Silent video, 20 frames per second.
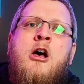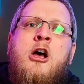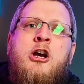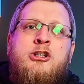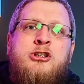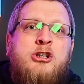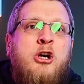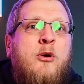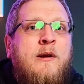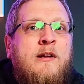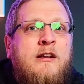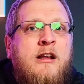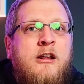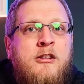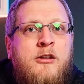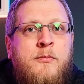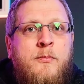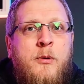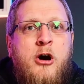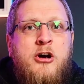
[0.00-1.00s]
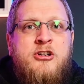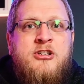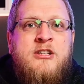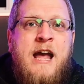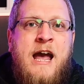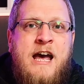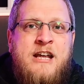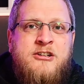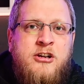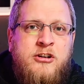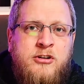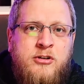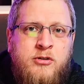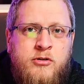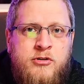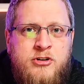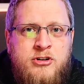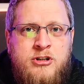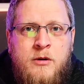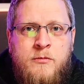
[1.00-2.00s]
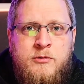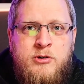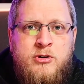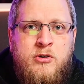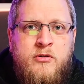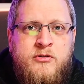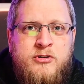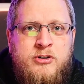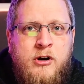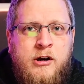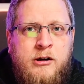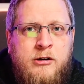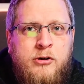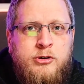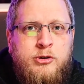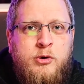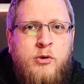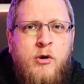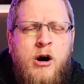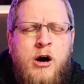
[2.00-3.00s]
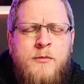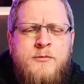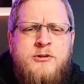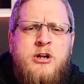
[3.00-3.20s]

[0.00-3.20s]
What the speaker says: showing that the person has undergone some sort of psychological harm.